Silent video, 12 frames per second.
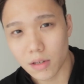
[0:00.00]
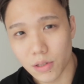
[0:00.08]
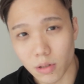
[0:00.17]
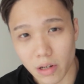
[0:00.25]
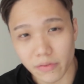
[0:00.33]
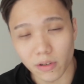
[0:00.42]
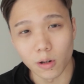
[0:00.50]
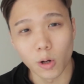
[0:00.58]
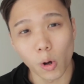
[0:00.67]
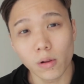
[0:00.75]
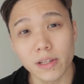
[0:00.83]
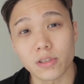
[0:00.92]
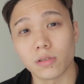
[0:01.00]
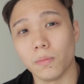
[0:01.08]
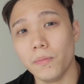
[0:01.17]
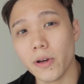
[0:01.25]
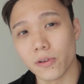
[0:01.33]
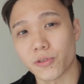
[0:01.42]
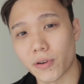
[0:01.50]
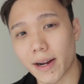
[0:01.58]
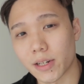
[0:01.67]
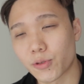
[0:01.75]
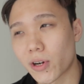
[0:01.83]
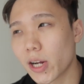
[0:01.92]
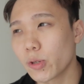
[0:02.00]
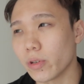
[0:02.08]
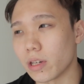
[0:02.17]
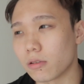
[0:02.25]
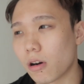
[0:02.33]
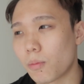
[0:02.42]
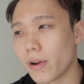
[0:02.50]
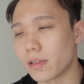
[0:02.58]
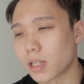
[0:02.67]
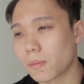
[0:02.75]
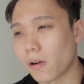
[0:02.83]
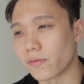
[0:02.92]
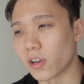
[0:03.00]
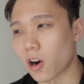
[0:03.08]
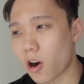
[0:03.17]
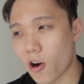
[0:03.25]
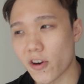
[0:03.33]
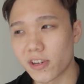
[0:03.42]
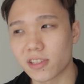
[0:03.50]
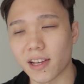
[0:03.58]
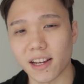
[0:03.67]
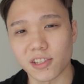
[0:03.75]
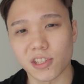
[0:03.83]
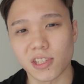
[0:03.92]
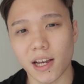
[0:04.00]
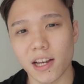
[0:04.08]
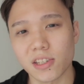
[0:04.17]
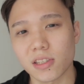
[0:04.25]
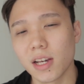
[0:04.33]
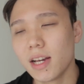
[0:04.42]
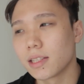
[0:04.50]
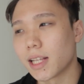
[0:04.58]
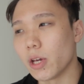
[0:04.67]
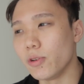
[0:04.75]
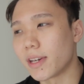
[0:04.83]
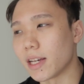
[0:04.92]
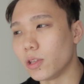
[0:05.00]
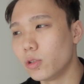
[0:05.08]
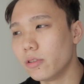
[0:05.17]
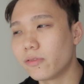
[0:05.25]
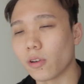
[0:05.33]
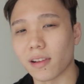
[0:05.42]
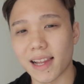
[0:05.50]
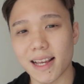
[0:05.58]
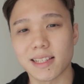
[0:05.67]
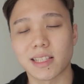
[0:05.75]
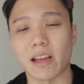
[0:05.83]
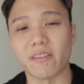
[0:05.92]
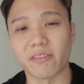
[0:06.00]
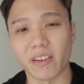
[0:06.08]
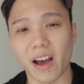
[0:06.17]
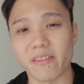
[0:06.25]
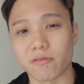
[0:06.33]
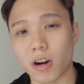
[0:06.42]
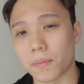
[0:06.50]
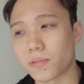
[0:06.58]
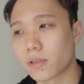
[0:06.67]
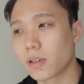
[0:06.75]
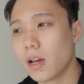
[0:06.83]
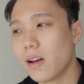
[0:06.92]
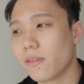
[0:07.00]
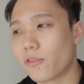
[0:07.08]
So if your goal is to build strength, try to incorporate some of the hardest exercise that you can do for less than 5 reps.